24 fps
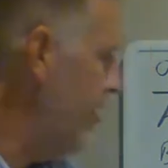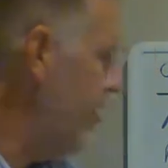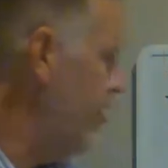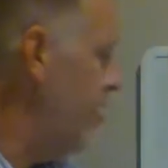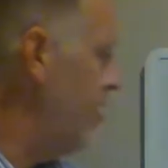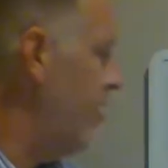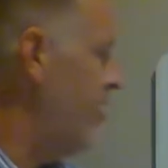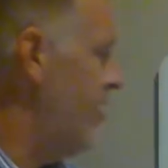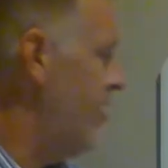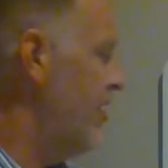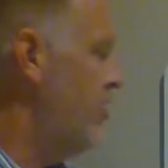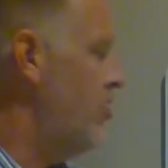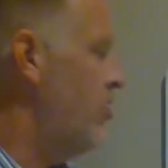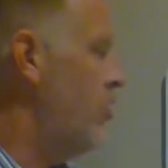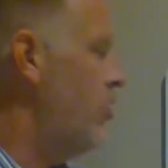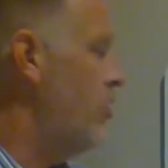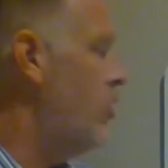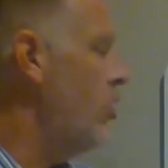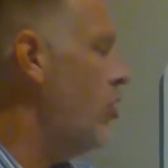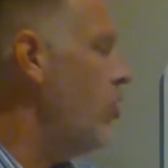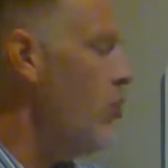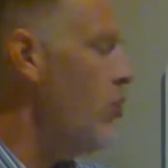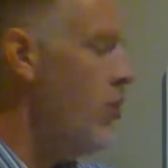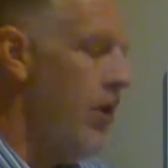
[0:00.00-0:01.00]
So he thinks it's
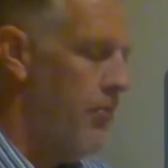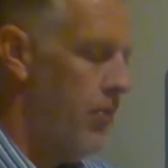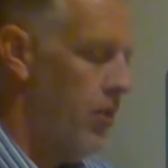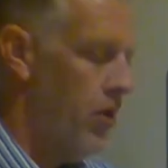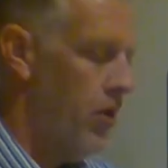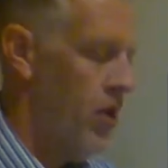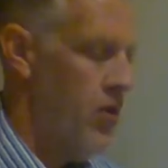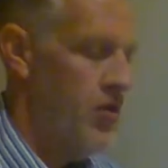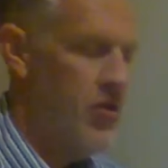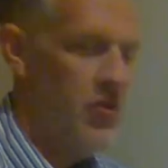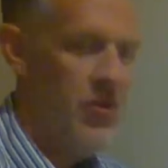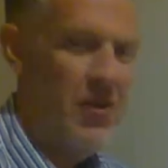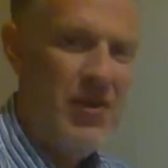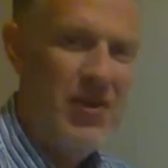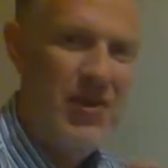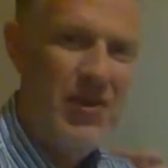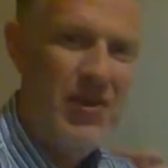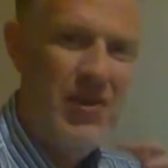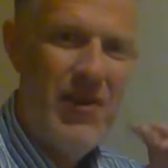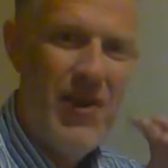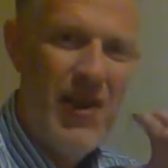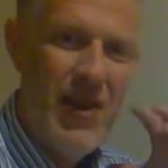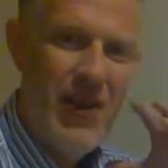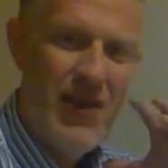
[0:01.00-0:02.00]
too impartial. It's,
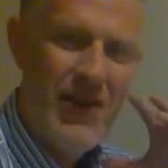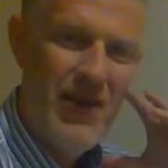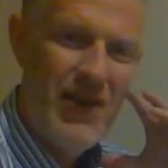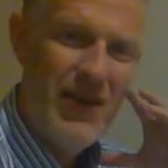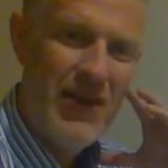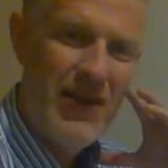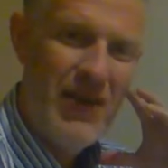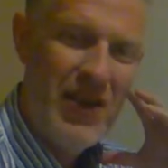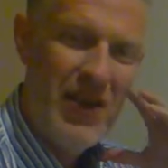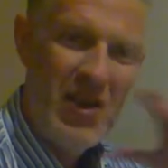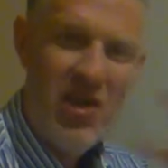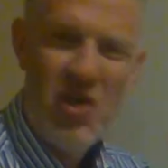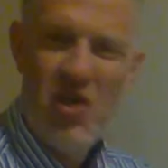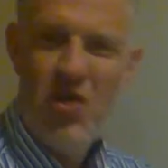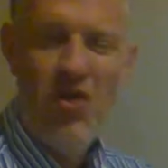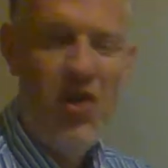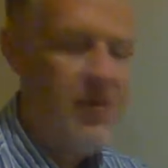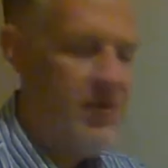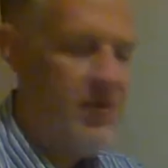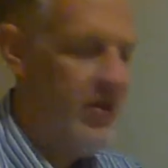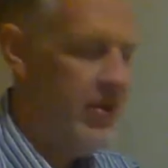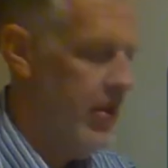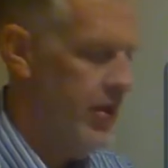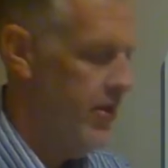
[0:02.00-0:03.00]
it's in an
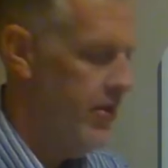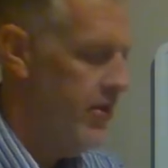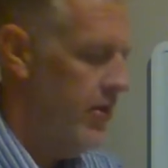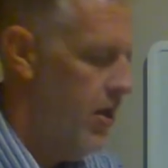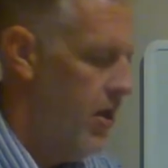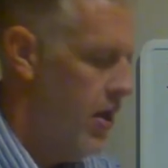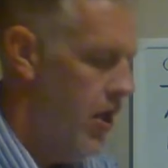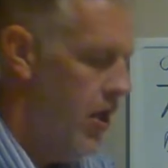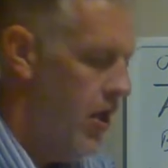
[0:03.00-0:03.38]
extreme sense.